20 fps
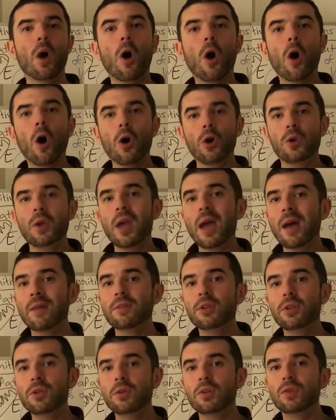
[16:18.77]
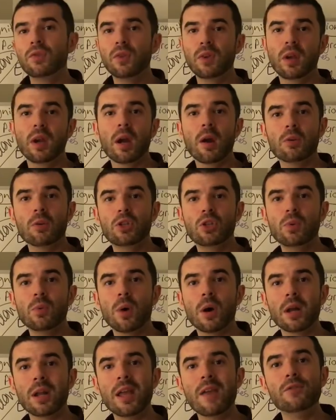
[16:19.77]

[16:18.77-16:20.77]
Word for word: All you have to do is figure out what you want.